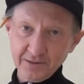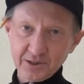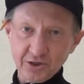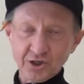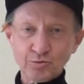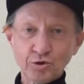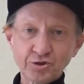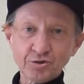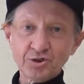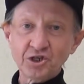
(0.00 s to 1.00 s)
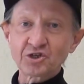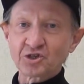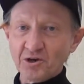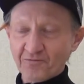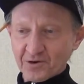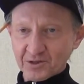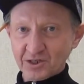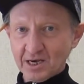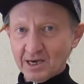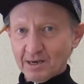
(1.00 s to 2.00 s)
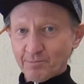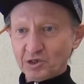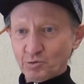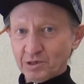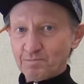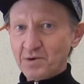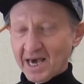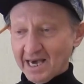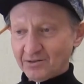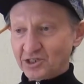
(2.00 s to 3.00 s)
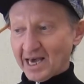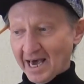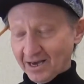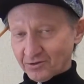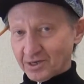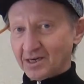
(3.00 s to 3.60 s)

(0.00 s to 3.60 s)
So I just want you to see the difference between paint and